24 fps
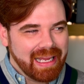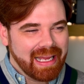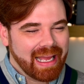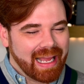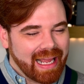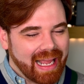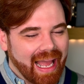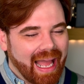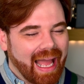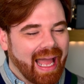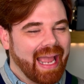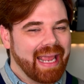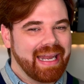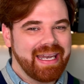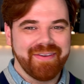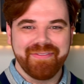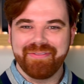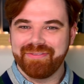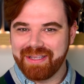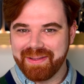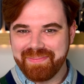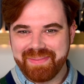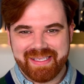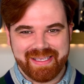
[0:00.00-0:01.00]
kind of
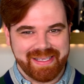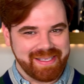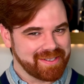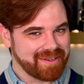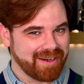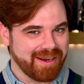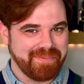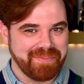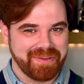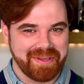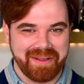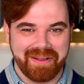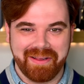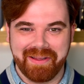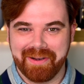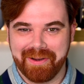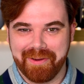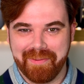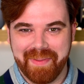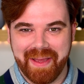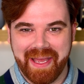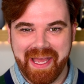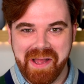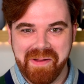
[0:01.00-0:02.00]
flips the script with a little
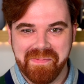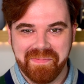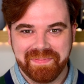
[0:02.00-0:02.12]
bit.